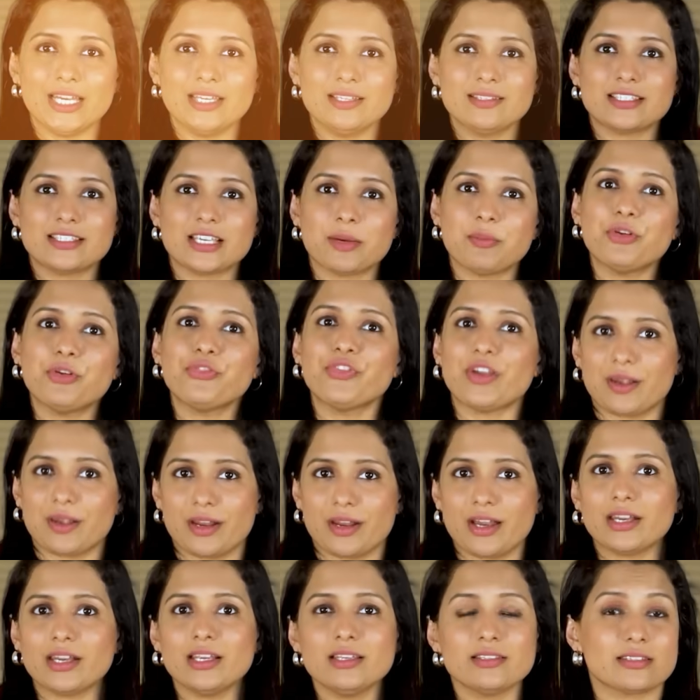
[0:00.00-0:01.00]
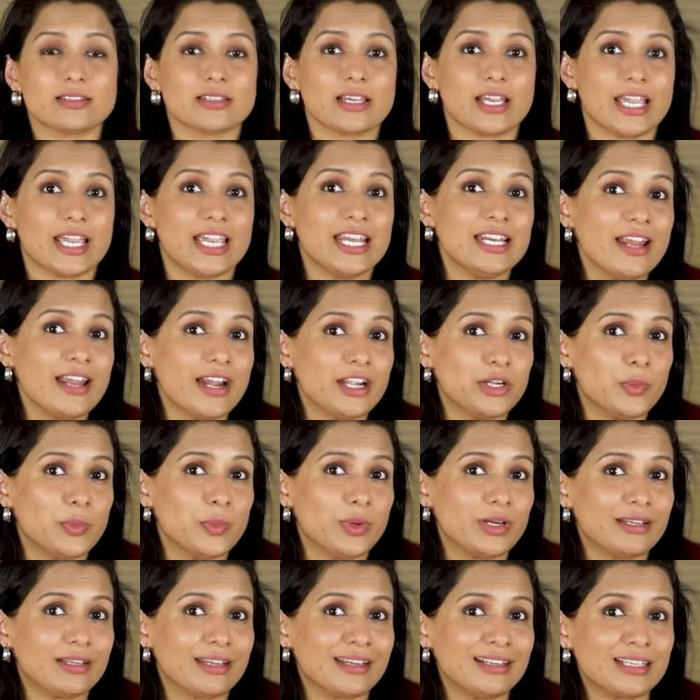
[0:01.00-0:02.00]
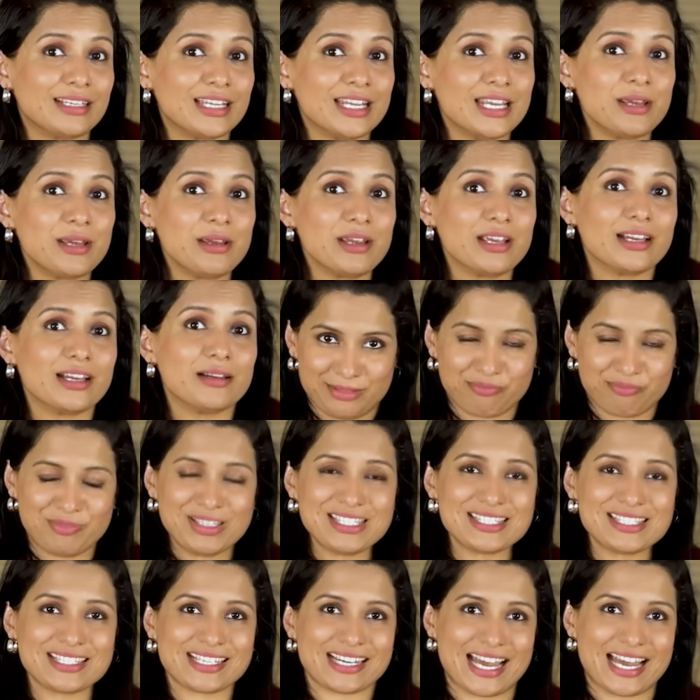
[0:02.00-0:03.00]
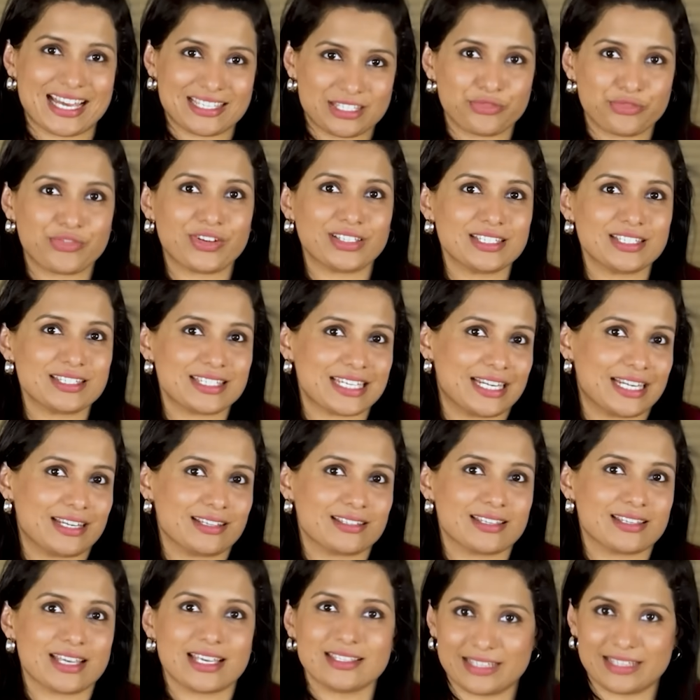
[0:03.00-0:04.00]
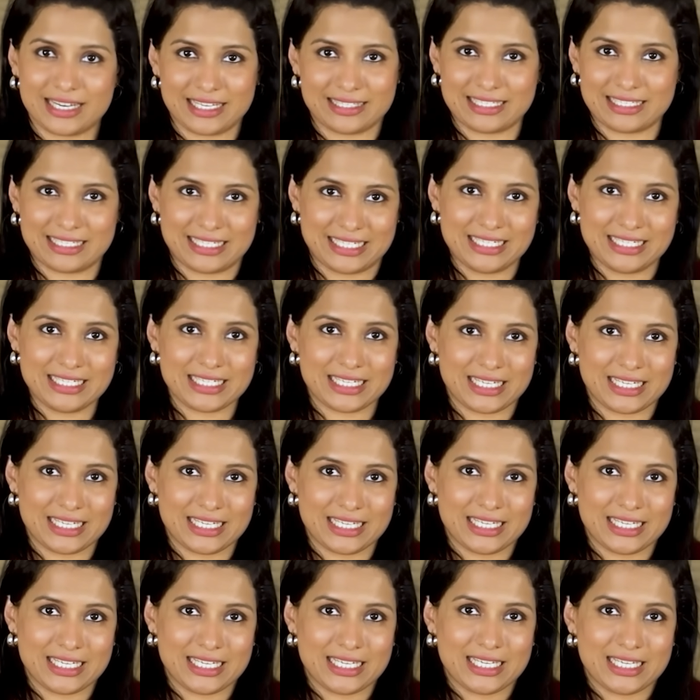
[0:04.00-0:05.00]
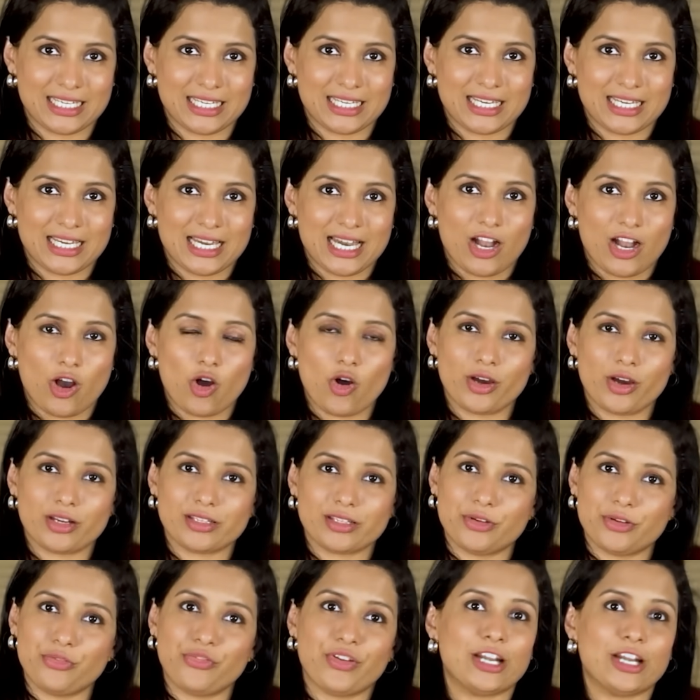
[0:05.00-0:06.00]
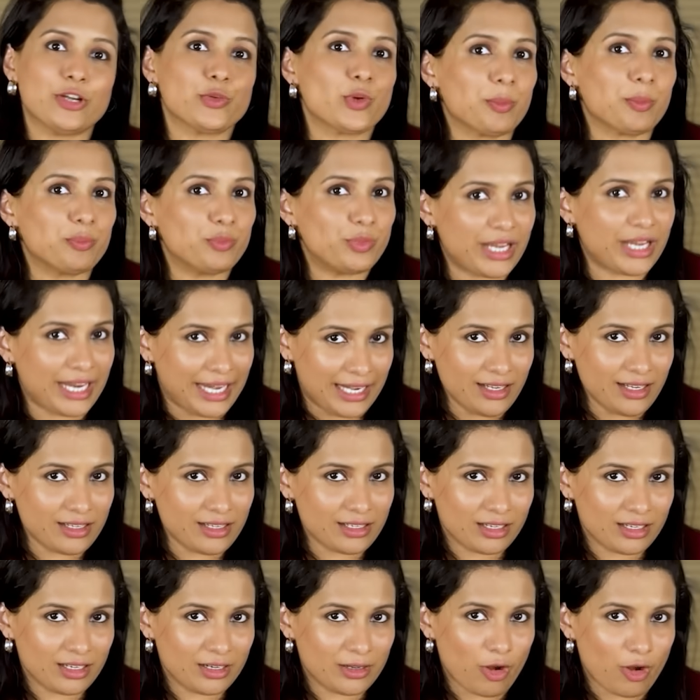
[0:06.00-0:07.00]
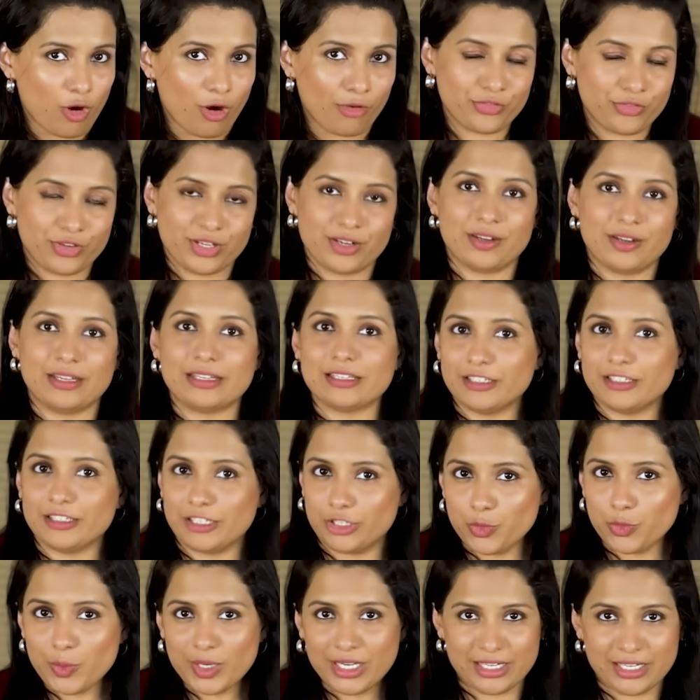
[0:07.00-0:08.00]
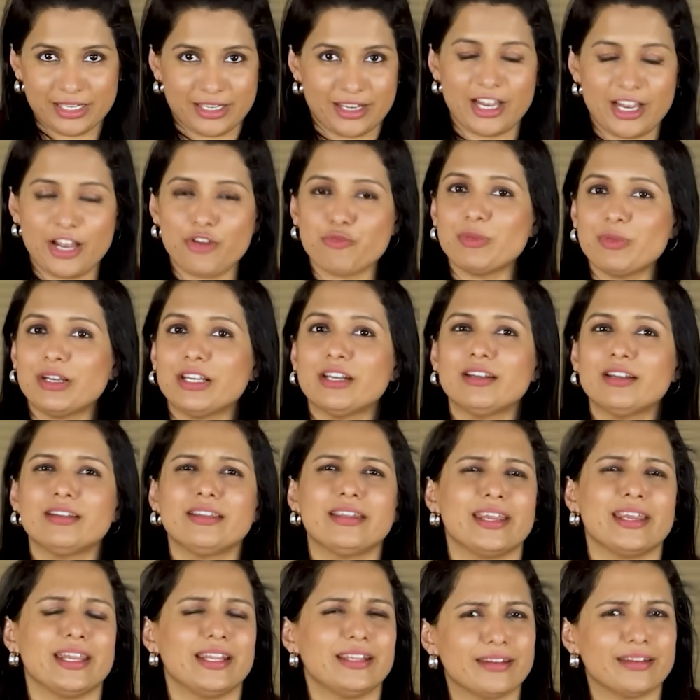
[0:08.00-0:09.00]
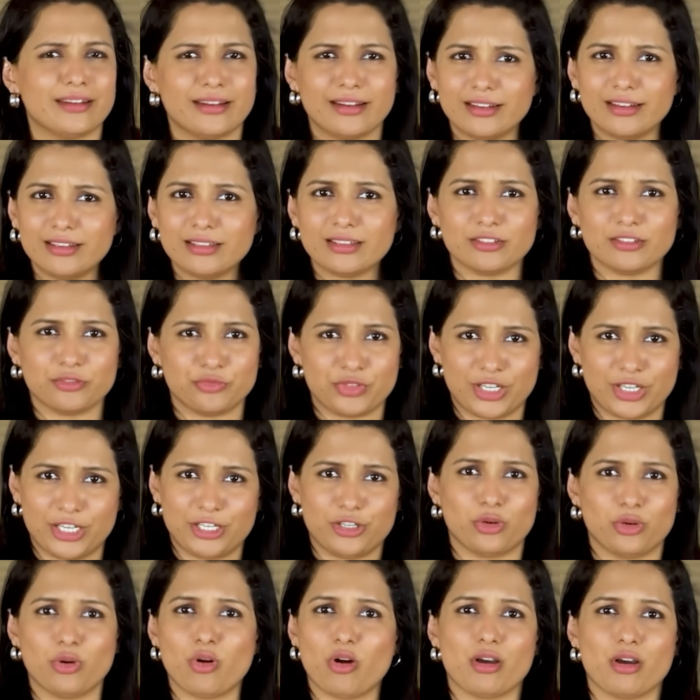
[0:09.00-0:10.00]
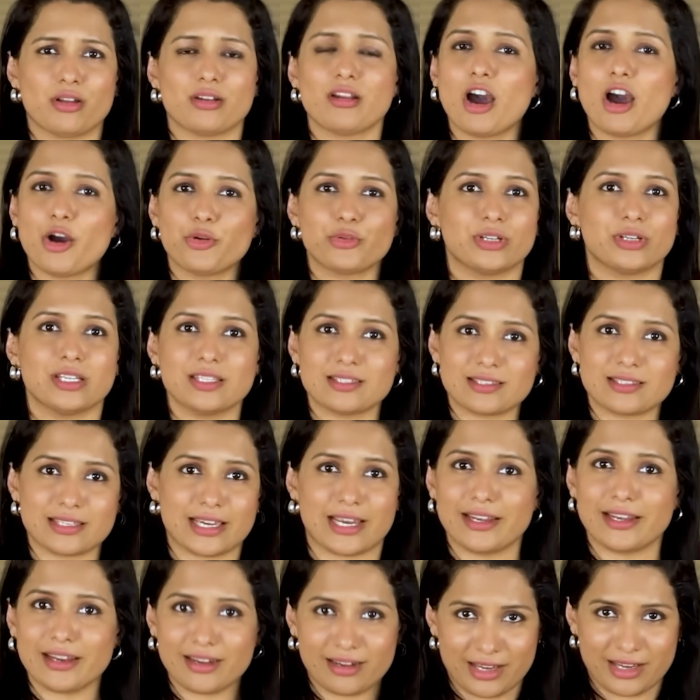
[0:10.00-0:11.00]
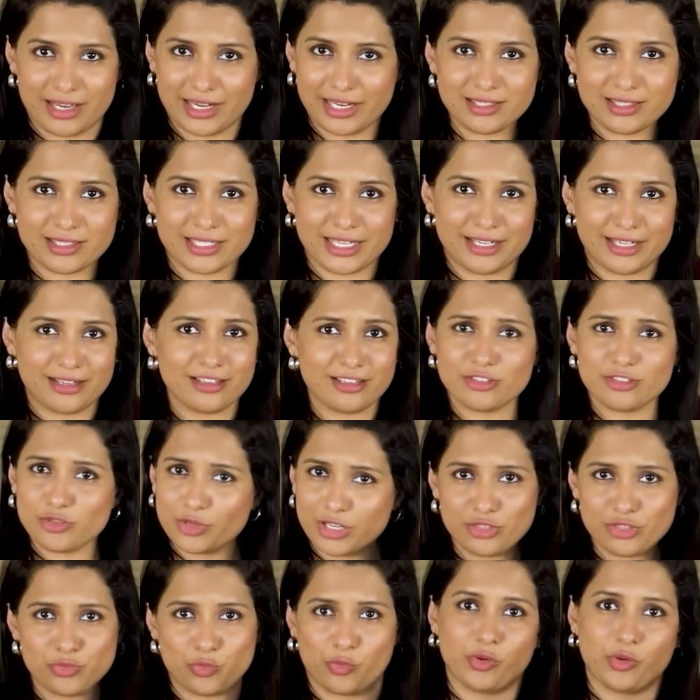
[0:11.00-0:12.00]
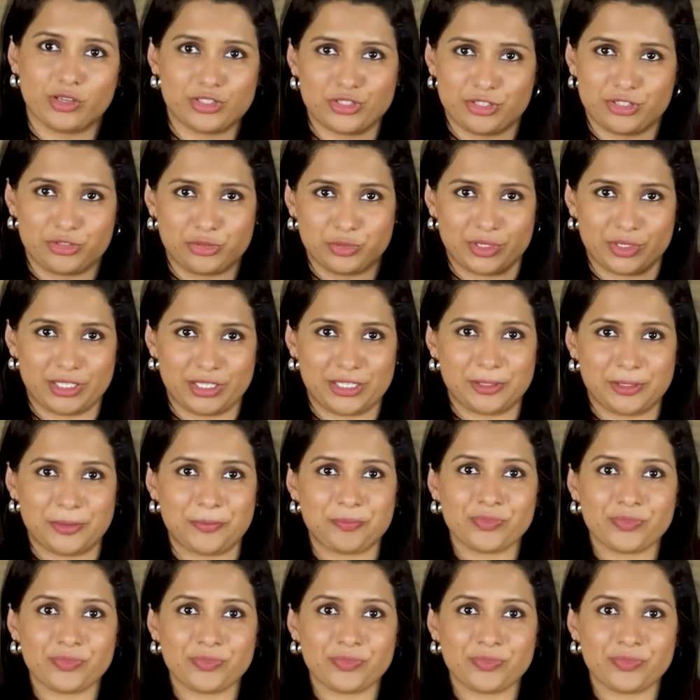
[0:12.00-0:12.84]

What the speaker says: Some of NRIs inadvertently misclassify the status as resident or they fail to update after returning to India. I have made a detailed video on how to decide NRI status. You can watch it over here.